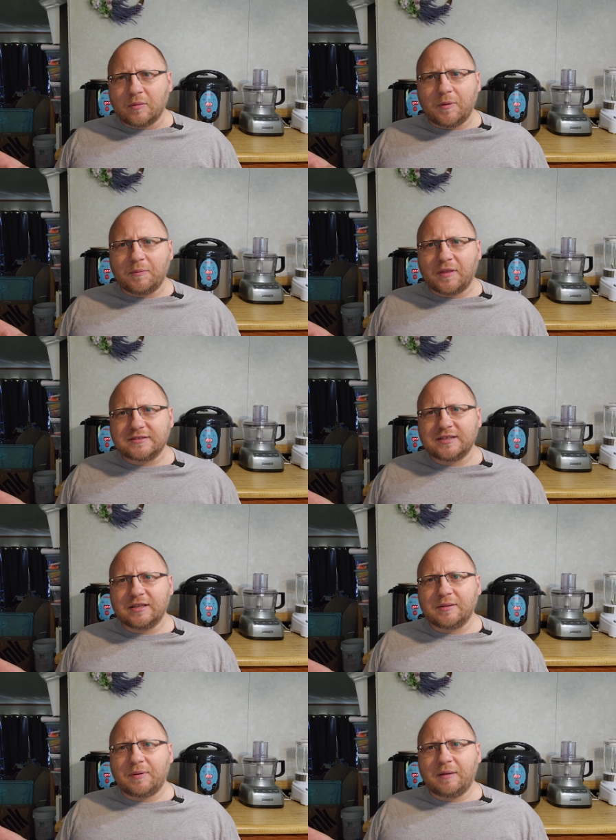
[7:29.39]
people that
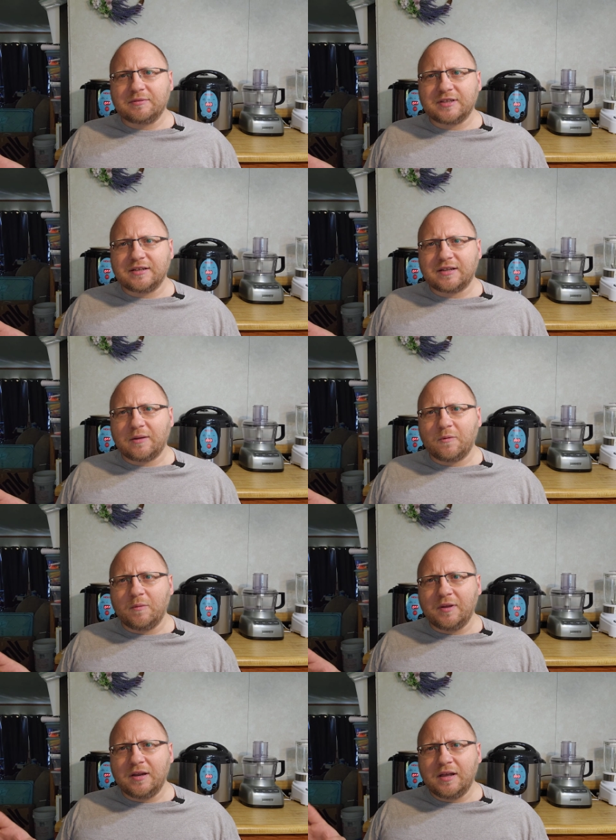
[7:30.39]
say the Bible's
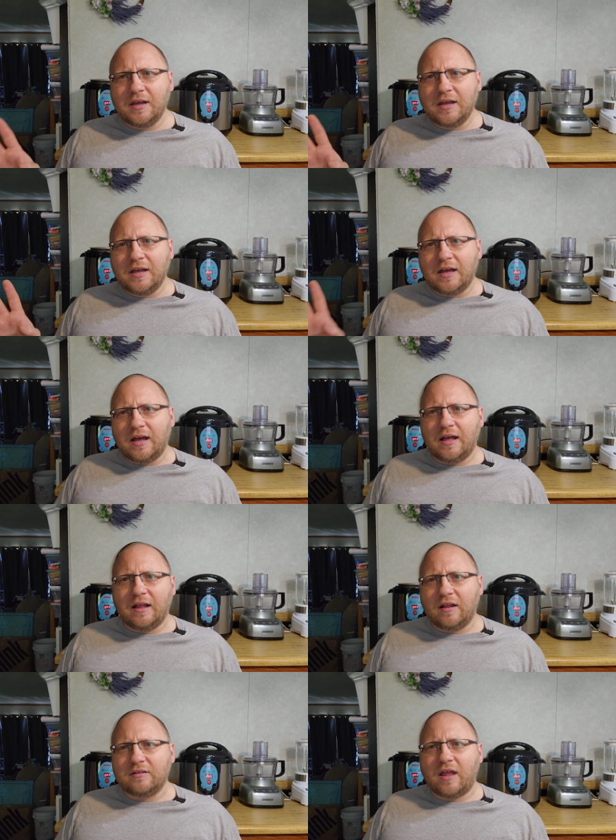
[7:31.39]
anti-woman,
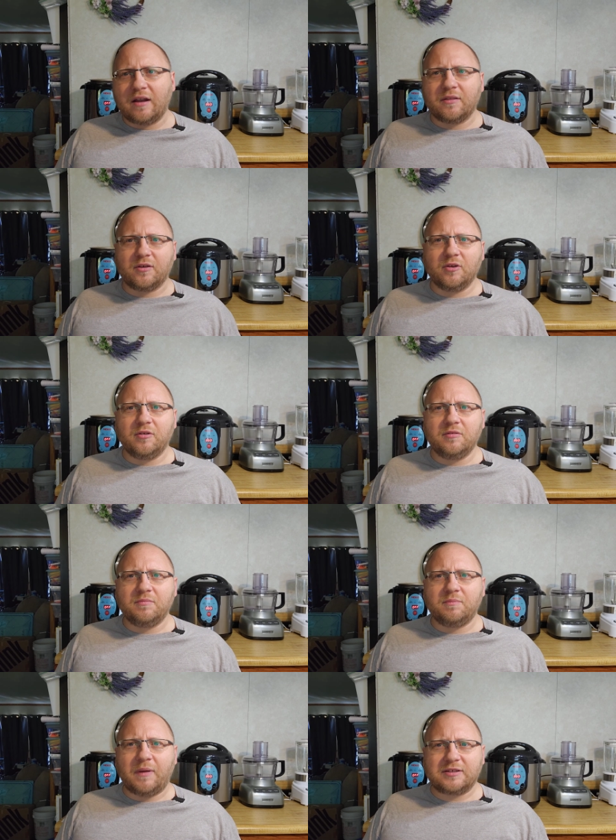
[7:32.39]
uh, a lot of the good,
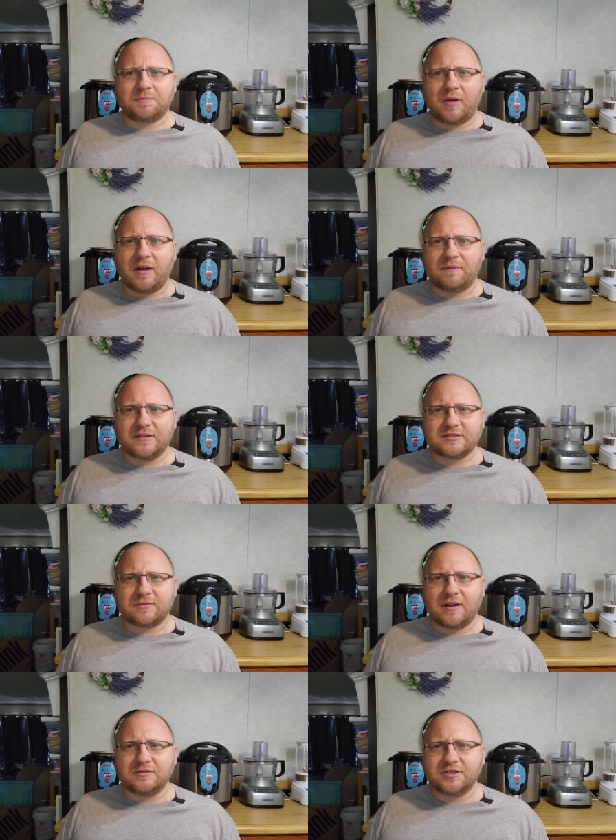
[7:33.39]
best prophets
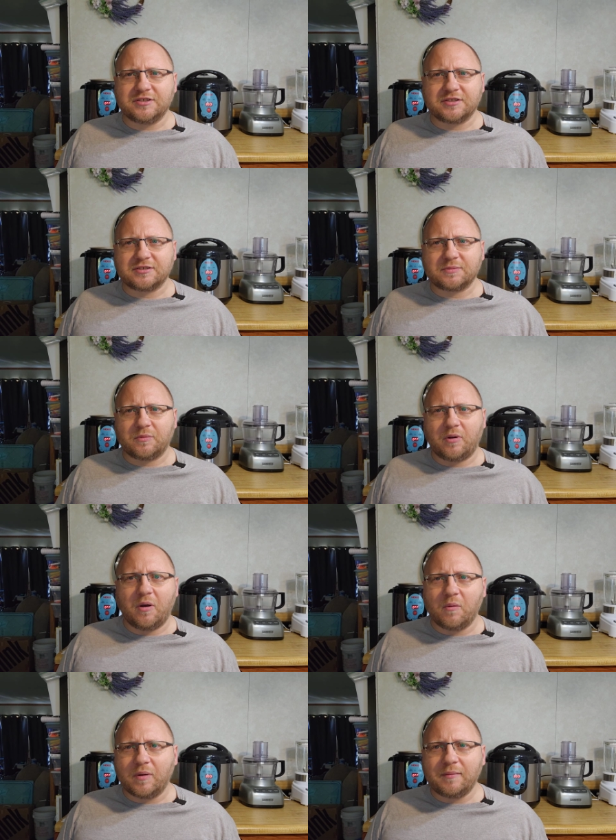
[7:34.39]
around Jesus were
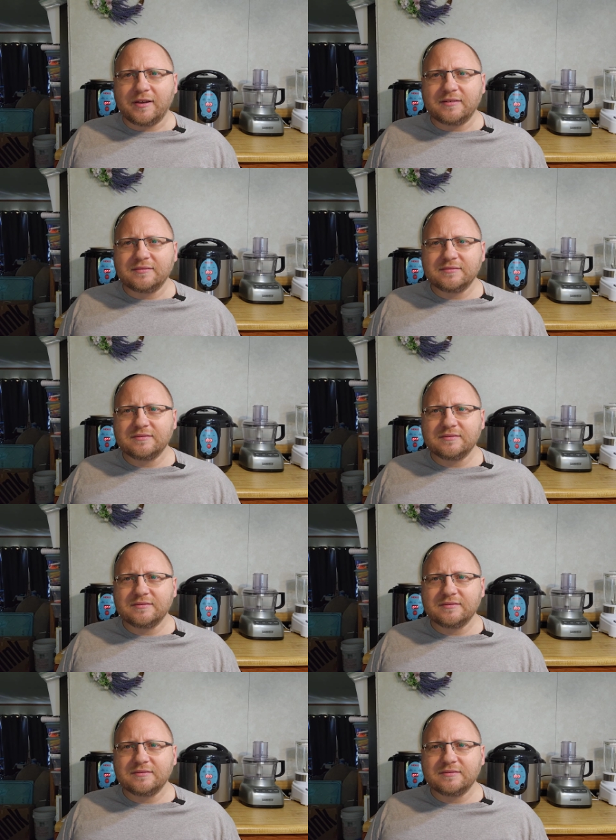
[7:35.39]
all women.